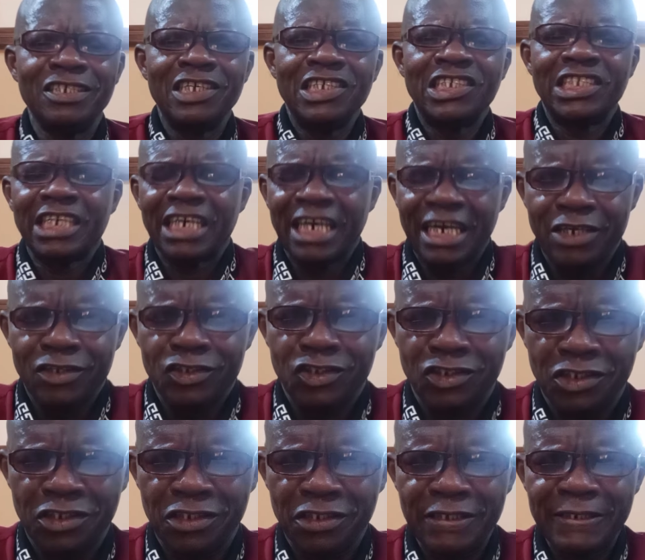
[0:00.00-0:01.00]

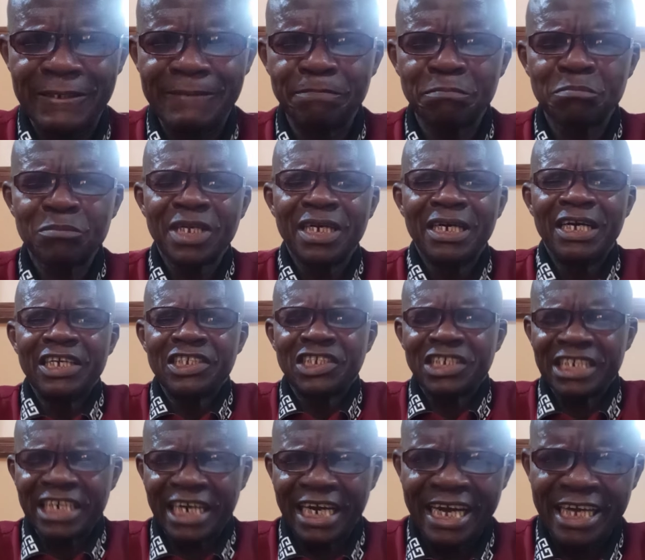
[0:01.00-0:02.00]
straight.
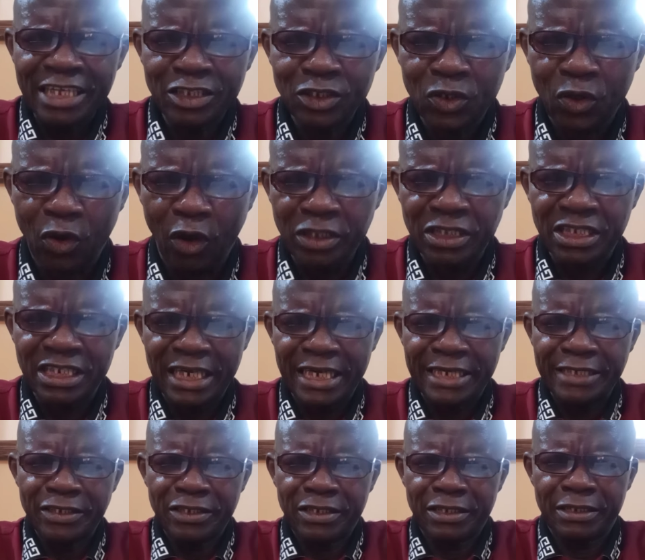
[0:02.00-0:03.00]
Straight
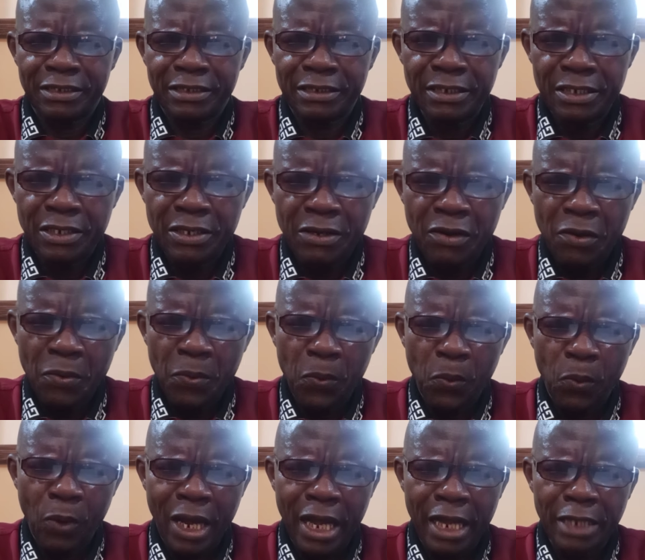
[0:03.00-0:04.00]
contains
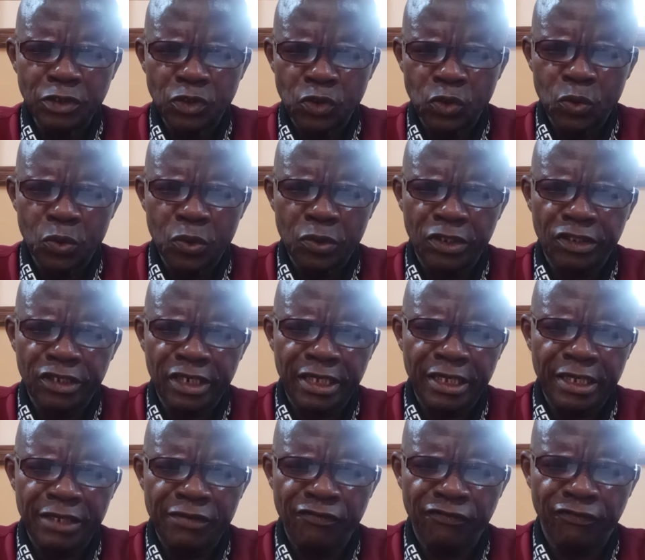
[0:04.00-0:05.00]
1, 2,
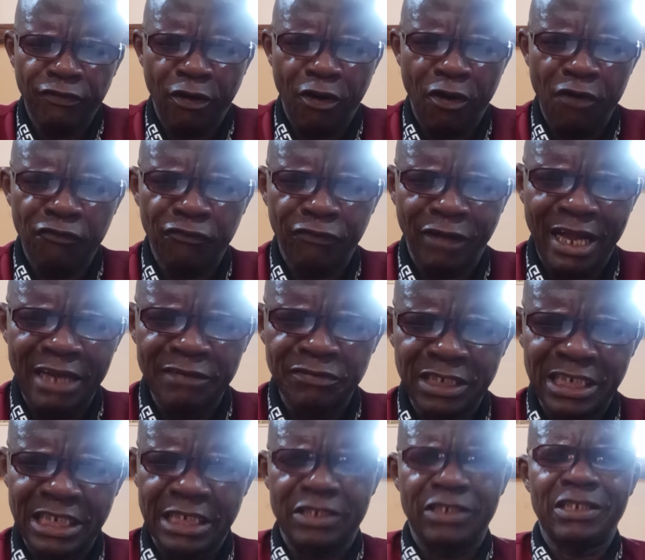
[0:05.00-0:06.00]
3, 4, 5,
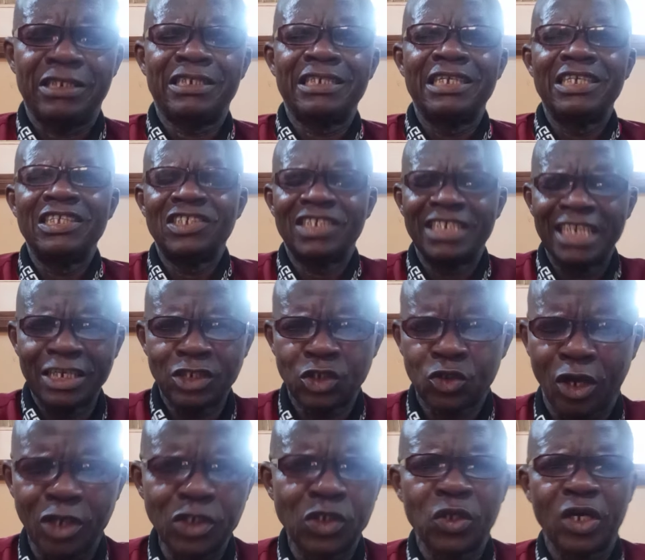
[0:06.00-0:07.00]
6. 6
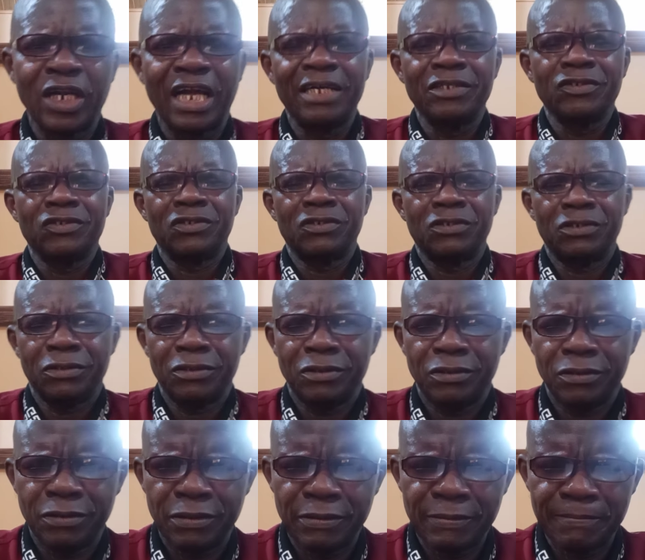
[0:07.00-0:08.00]

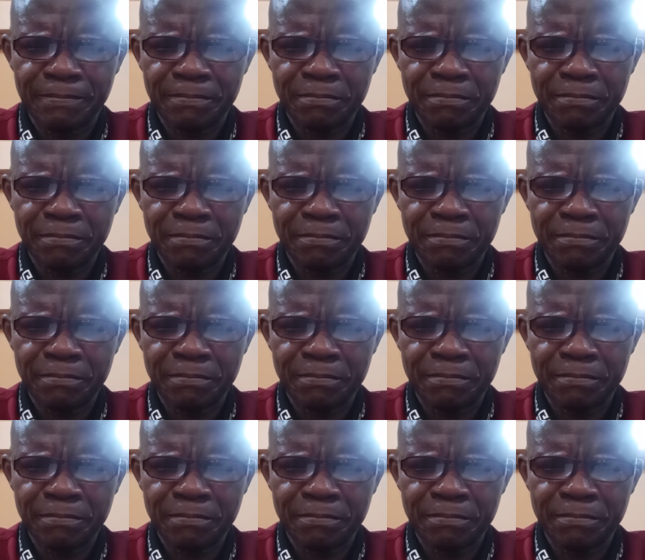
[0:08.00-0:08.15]
consonants.